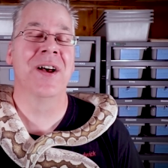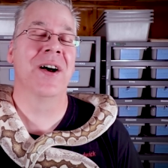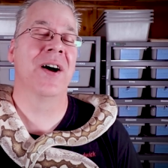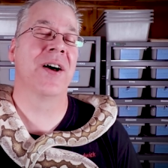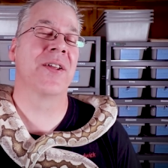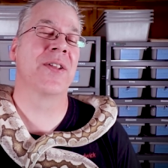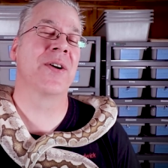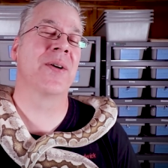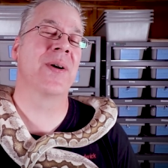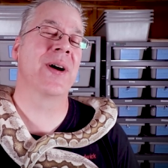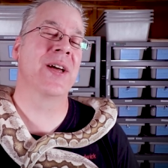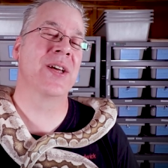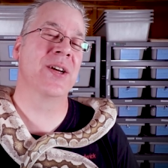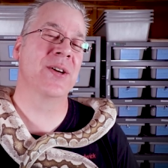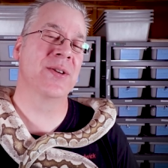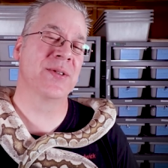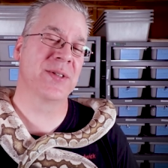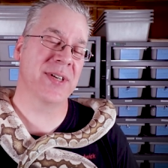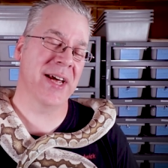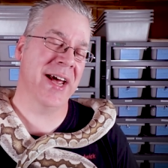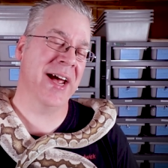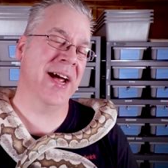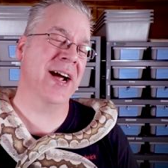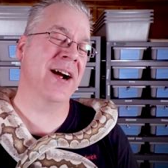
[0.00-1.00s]
Although I
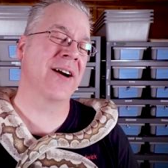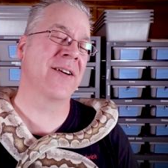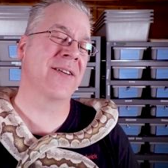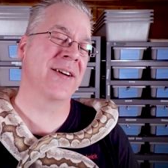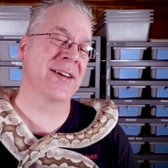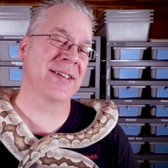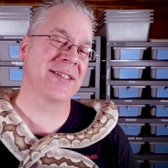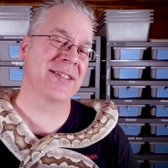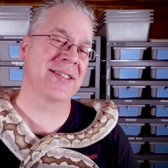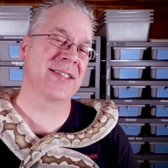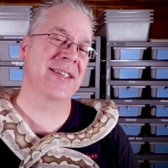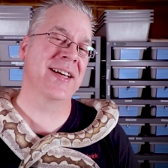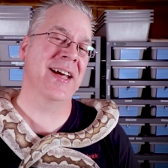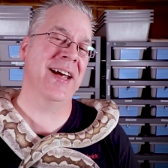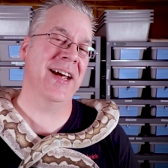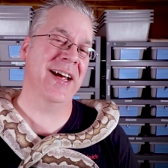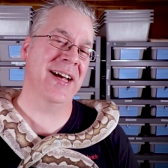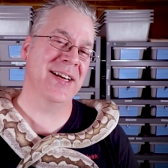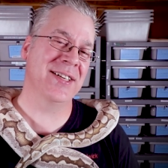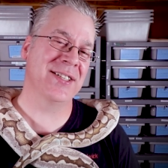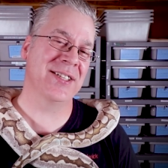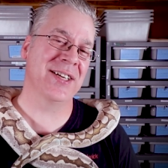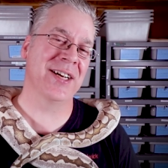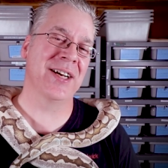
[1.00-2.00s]
use ARS
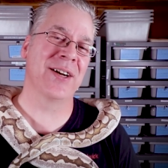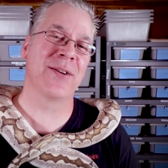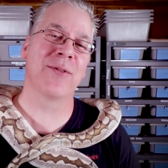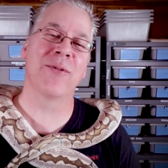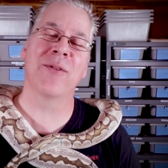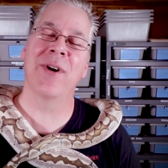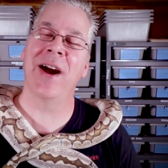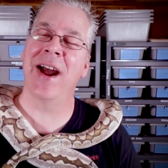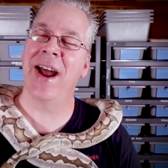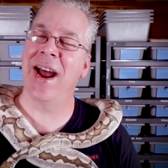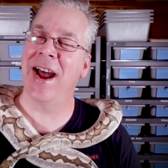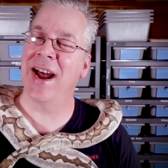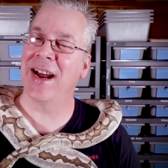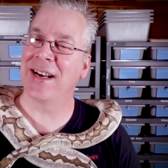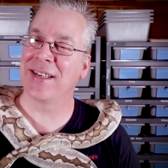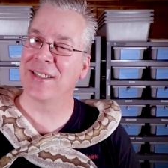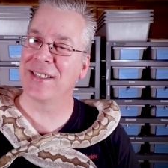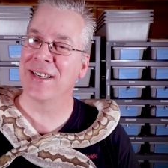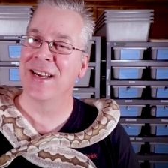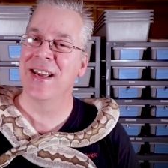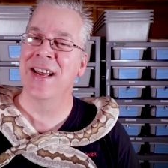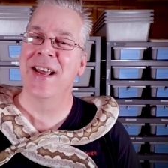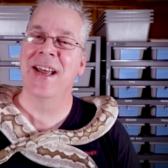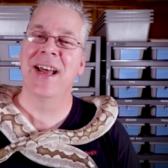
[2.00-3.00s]
caging
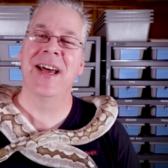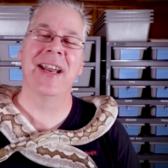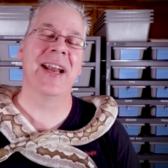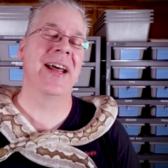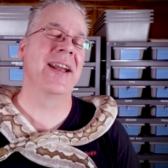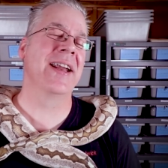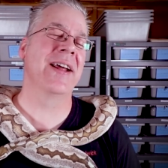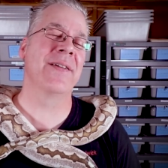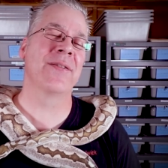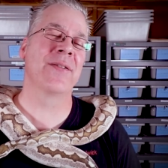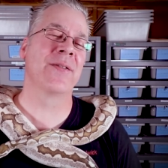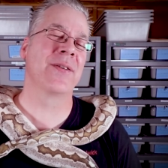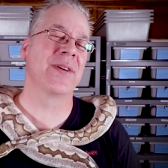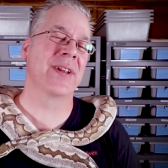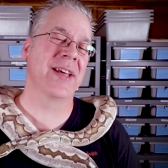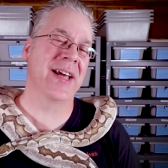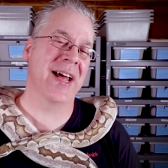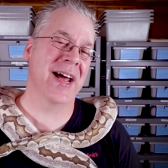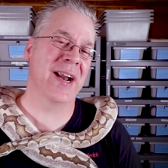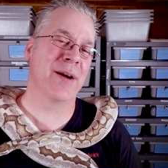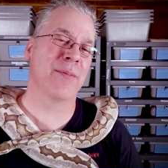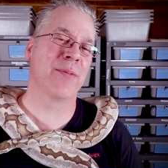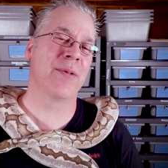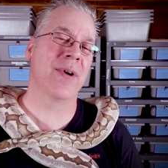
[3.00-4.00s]
racks and I never really
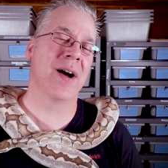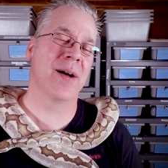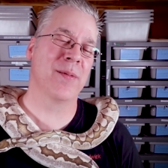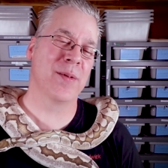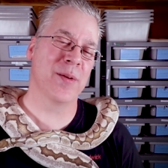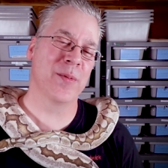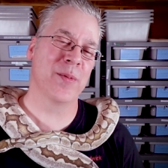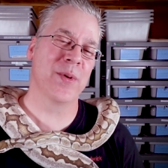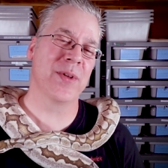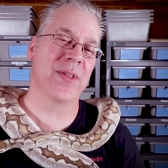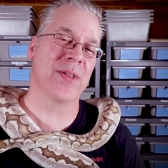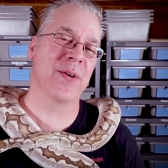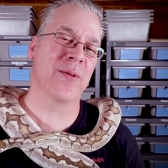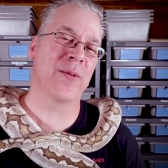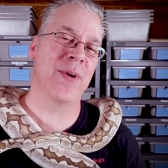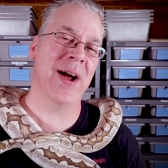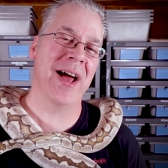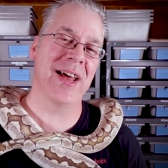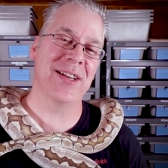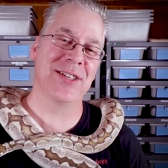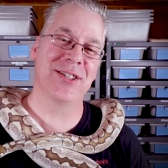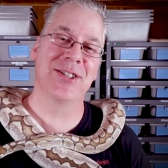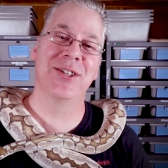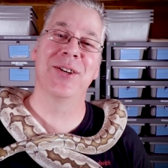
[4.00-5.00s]
had a problem with the
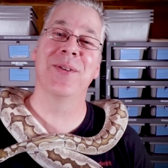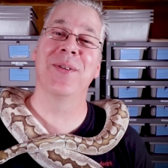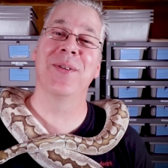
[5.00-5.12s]
rats